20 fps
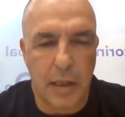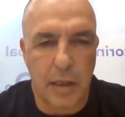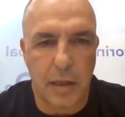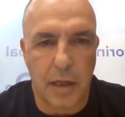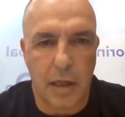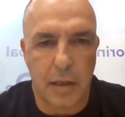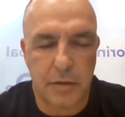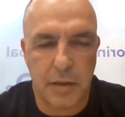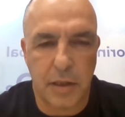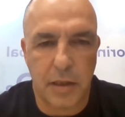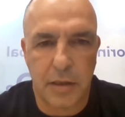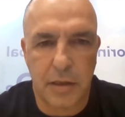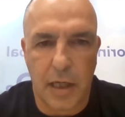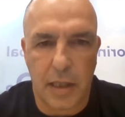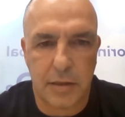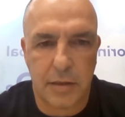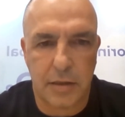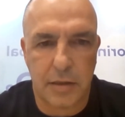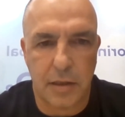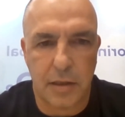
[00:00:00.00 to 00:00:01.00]
I think
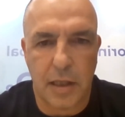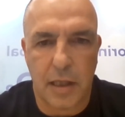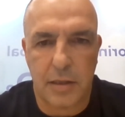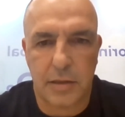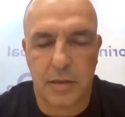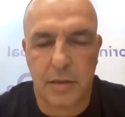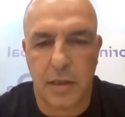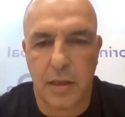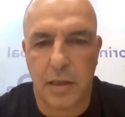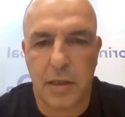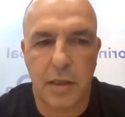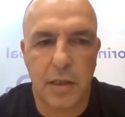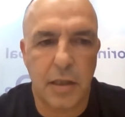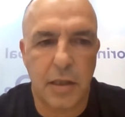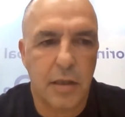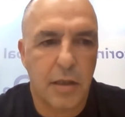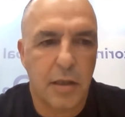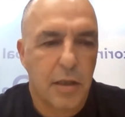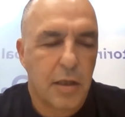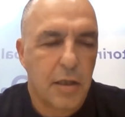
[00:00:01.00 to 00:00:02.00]
that's a
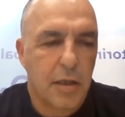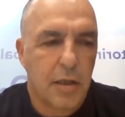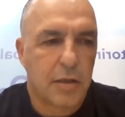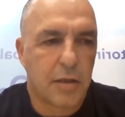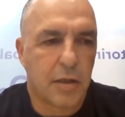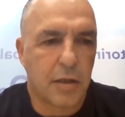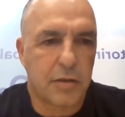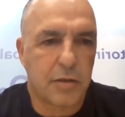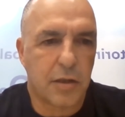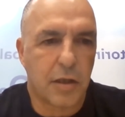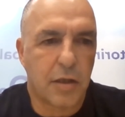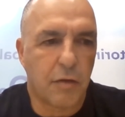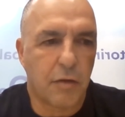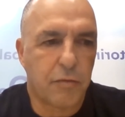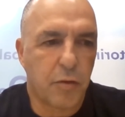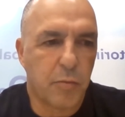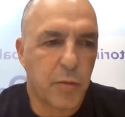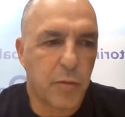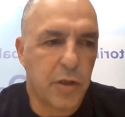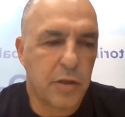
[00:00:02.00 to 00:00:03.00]
key. There's a
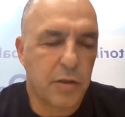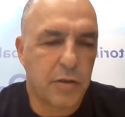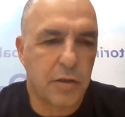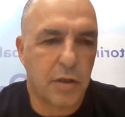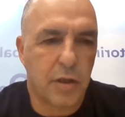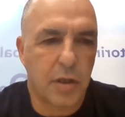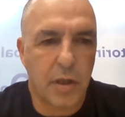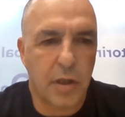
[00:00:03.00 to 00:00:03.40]
government